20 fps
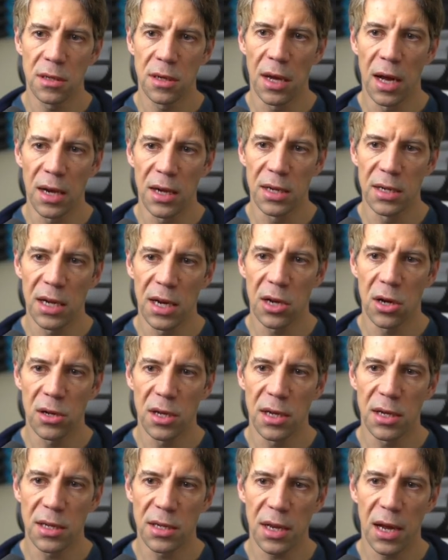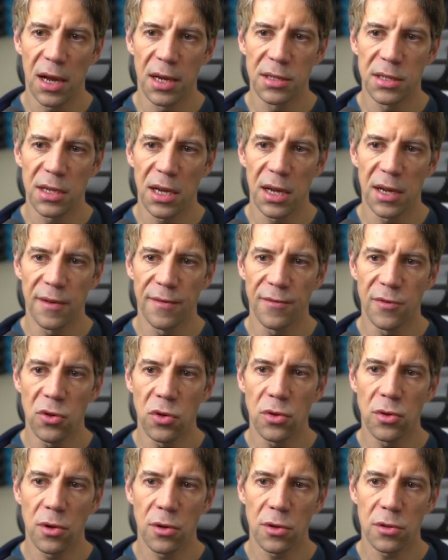I can click on it and say,
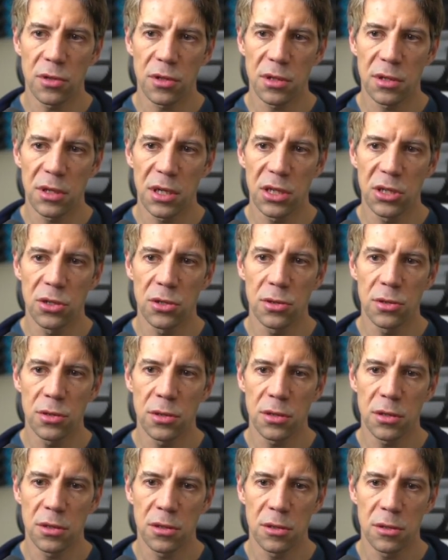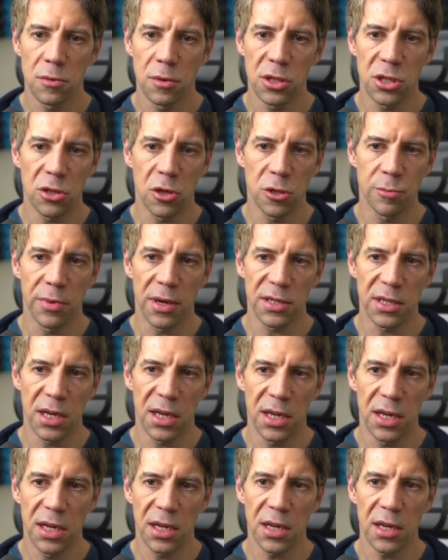view those issues, which goes back to
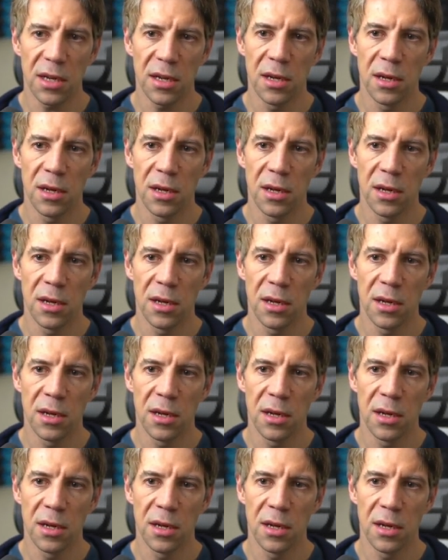here.